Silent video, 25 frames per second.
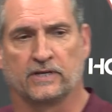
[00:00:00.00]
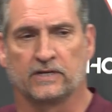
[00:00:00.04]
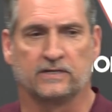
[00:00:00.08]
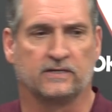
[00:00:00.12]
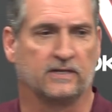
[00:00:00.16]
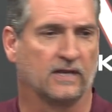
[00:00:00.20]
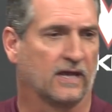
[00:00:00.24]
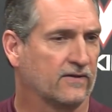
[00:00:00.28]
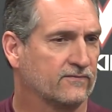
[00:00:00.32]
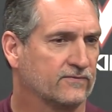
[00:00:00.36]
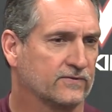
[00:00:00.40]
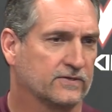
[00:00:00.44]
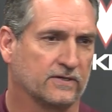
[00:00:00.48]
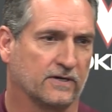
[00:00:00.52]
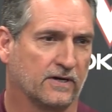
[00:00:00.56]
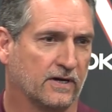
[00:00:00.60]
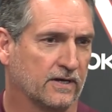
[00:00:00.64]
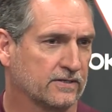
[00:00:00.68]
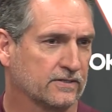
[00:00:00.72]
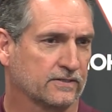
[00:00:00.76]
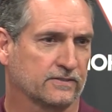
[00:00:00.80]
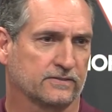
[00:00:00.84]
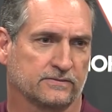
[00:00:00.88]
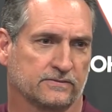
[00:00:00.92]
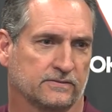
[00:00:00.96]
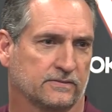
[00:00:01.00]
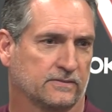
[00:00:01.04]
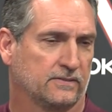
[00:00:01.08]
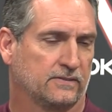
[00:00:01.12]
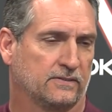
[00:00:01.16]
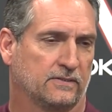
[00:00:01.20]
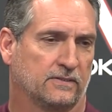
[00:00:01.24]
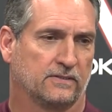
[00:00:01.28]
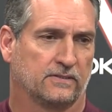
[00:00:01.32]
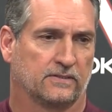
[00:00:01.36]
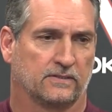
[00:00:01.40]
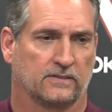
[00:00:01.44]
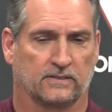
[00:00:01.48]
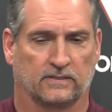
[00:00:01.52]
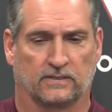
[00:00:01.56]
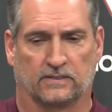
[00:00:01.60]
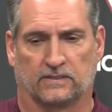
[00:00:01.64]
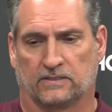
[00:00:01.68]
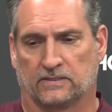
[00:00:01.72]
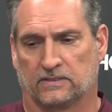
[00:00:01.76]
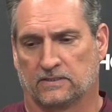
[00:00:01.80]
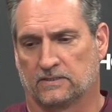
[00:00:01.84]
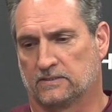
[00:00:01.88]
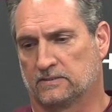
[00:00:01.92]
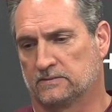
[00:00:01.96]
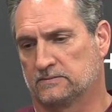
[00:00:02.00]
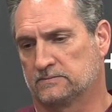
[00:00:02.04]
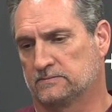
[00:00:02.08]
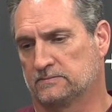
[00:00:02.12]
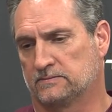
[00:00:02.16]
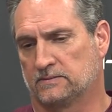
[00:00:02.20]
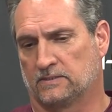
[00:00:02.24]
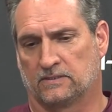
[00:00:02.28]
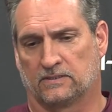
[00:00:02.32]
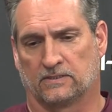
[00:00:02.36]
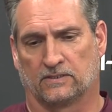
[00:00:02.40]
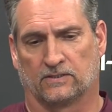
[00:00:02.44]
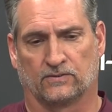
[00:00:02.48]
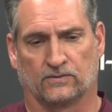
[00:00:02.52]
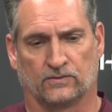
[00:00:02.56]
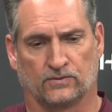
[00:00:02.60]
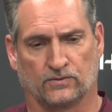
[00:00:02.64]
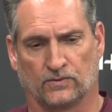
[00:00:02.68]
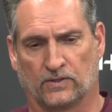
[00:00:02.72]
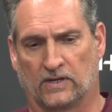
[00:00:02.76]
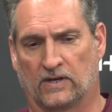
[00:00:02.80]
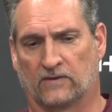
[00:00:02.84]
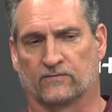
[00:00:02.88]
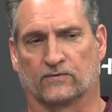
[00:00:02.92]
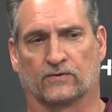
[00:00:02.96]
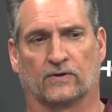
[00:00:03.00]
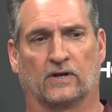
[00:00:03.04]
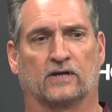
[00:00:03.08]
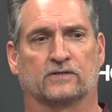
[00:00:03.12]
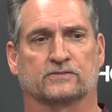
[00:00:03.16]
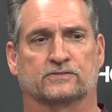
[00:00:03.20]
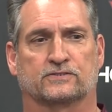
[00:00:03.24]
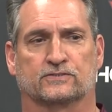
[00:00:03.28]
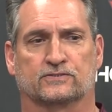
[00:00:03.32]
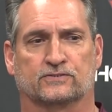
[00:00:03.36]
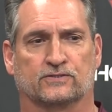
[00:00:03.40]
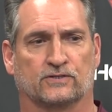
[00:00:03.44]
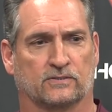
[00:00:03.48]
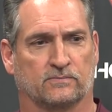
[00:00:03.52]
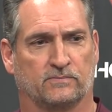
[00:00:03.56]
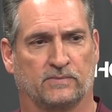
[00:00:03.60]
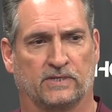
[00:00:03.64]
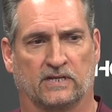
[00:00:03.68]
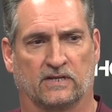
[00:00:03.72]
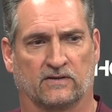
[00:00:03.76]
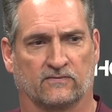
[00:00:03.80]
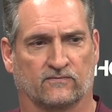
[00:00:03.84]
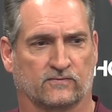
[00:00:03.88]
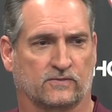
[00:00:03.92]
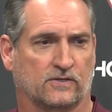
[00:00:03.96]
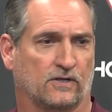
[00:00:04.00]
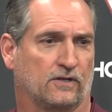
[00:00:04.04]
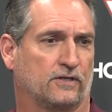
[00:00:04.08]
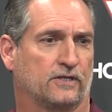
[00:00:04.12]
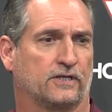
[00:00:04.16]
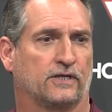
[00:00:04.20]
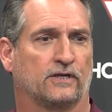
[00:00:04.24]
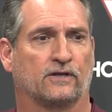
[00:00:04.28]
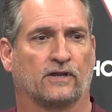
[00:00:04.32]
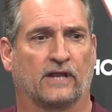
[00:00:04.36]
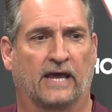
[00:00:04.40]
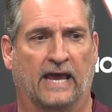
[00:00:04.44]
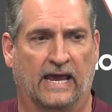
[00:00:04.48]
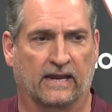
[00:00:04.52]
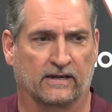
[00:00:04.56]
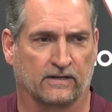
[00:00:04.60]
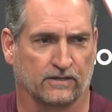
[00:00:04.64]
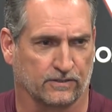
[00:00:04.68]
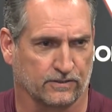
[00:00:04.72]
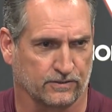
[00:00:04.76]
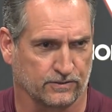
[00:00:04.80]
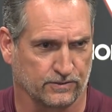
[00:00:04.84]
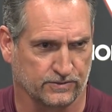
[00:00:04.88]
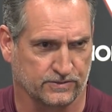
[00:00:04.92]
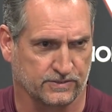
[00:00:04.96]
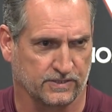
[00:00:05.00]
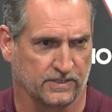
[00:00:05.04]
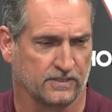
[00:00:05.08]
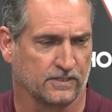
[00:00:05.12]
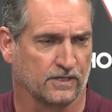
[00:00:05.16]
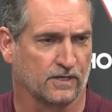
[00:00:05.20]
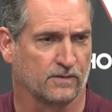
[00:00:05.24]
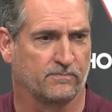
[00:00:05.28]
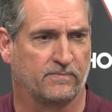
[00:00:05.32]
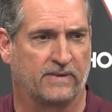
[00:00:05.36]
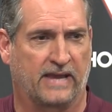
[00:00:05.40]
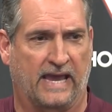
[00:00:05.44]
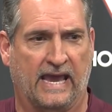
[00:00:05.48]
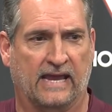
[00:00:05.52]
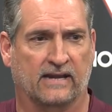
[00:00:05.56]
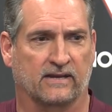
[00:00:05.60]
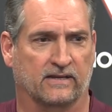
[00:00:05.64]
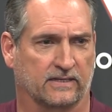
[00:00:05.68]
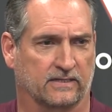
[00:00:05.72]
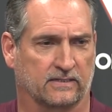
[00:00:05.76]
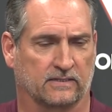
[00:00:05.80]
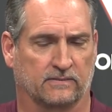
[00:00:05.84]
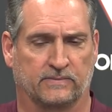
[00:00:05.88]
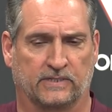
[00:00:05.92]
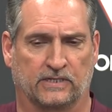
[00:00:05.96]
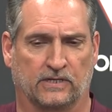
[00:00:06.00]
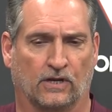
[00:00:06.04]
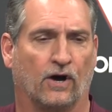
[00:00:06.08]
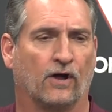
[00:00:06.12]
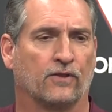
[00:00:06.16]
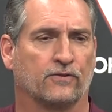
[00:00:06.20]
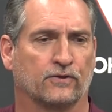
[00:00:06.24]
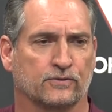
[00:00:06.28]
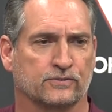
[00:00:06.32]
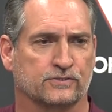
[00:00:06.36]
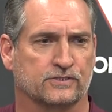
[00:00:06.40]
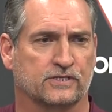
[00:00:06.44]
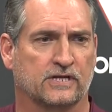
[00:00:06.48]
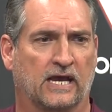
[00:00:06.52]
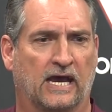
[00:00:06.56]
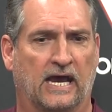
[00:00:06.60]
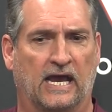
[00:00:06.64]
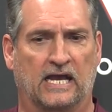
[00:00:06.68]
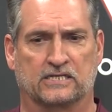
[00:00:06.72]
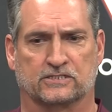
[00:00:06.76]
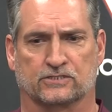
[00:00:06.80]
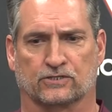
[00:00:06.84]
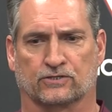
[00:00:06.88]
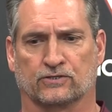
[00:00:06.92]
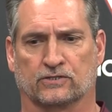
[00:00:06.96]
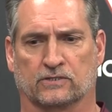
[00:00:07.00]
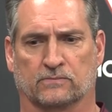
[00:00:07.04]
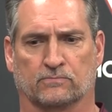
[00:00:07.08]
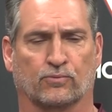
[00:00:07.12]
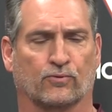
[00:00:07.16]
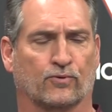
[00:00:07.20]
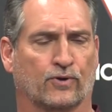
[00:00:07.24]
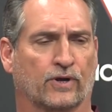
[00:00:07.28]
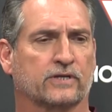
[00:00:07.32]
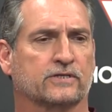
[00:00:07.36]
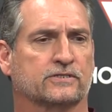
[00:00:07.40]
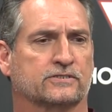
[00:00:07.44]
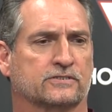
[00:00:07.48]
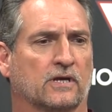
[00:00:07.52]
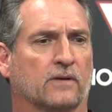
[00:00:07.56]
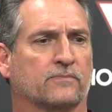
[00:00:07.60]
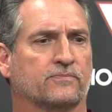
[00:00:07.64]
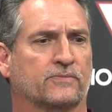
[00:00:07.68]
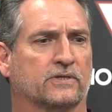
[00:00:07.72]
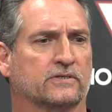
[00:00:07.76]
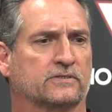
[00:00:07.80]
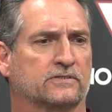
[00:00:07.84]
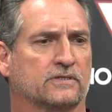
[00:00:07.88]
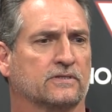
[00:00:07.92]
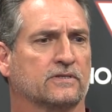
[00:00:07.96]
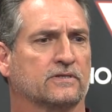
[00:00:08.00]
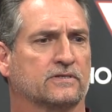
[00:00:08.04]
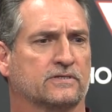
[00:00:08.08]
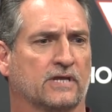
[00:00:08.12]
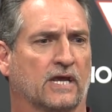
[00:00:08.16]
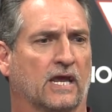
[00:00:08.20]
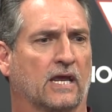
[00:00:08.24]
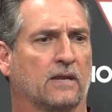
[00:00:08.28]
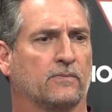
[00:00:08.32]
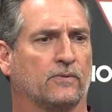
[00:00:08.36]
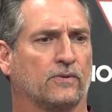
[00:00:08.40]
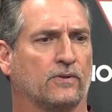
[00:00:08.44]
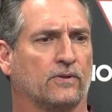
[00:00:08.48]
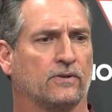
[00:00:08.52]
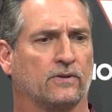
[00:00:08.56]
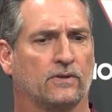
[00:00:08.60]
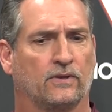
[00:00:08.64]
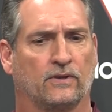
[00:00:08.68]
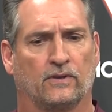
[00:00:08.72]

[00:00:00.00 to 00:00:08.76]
need Devin Hunter. You know, whoever else is going to be in, Khalil Adler, who's in there battling. I mean, all those guys are going to bring something to the table,